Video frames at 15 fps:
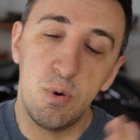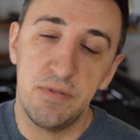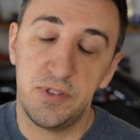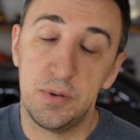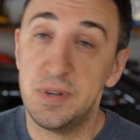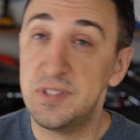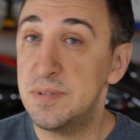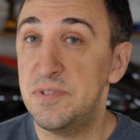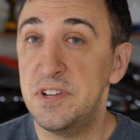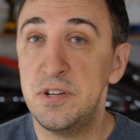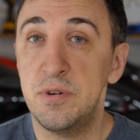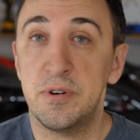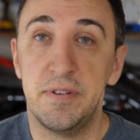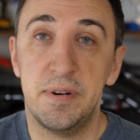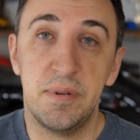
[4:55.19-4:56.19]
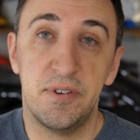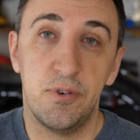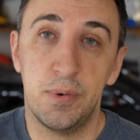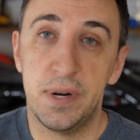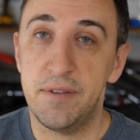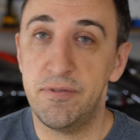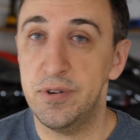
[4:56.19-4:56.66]
if there was something you agree with or
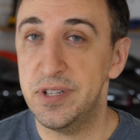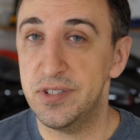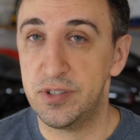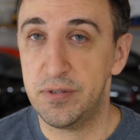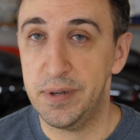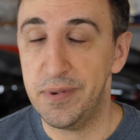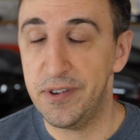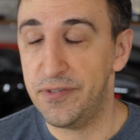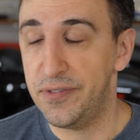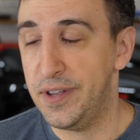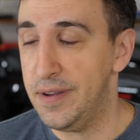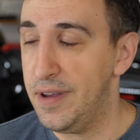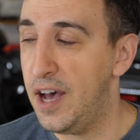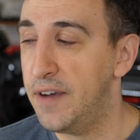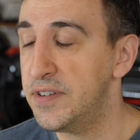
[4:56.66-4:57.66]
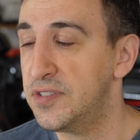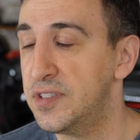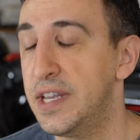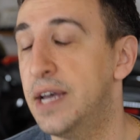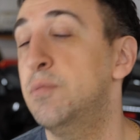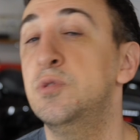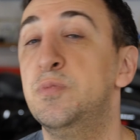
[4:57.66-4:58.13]
whatever or disagree with.
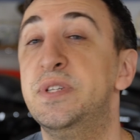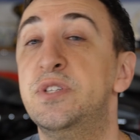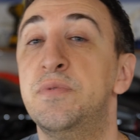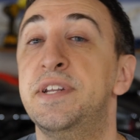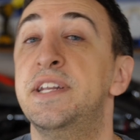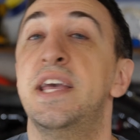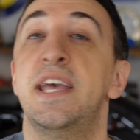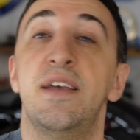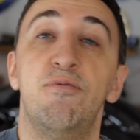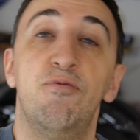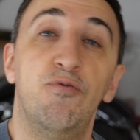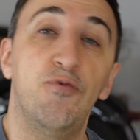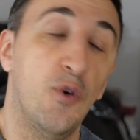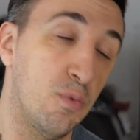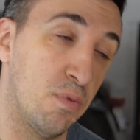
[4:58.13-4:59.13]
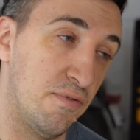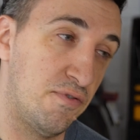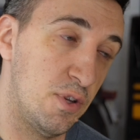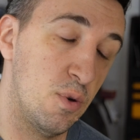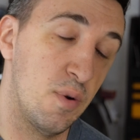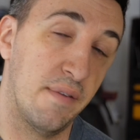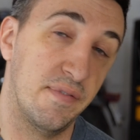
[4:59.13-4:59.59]
Obviously, I will be doing a full
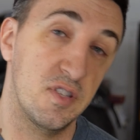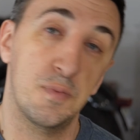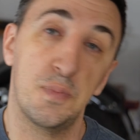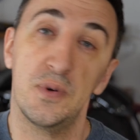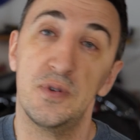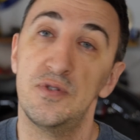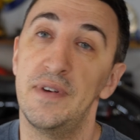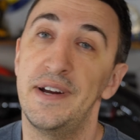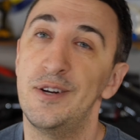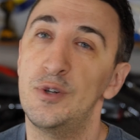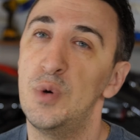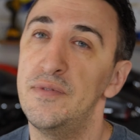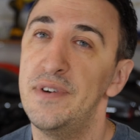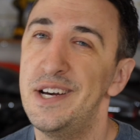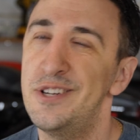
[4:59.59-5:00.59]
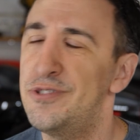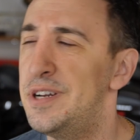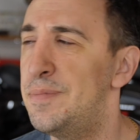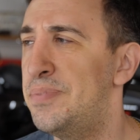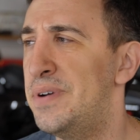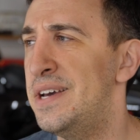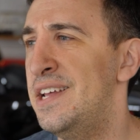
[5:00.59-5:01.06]
review of the Sportster Iron
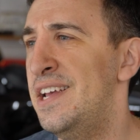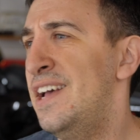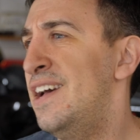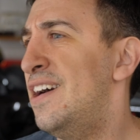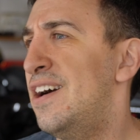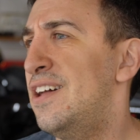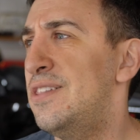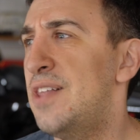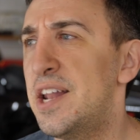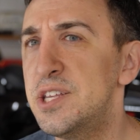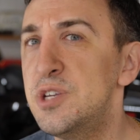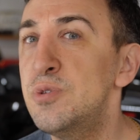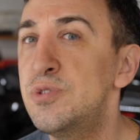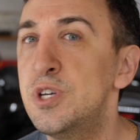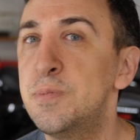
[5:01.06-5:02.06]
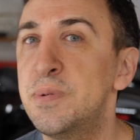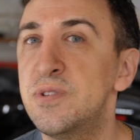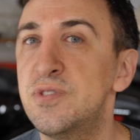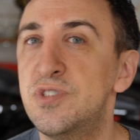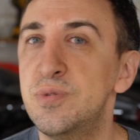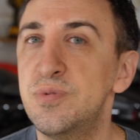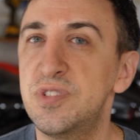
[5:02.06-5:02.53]
1200, but a lot of
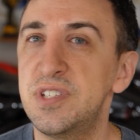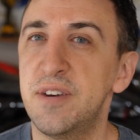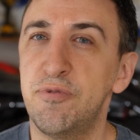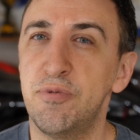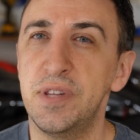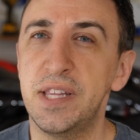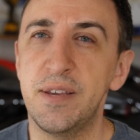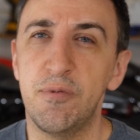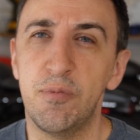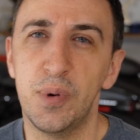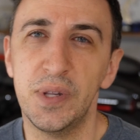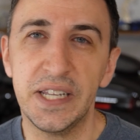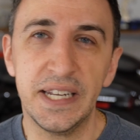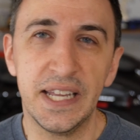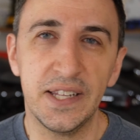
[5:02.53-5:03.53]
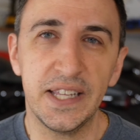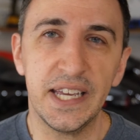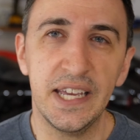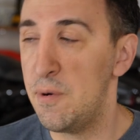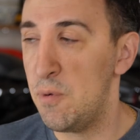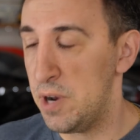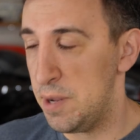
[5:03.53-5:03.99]
YouTubers do stuff really
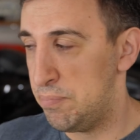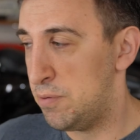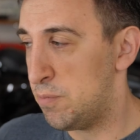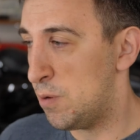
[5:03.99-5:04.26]
willy-nilly. I want to put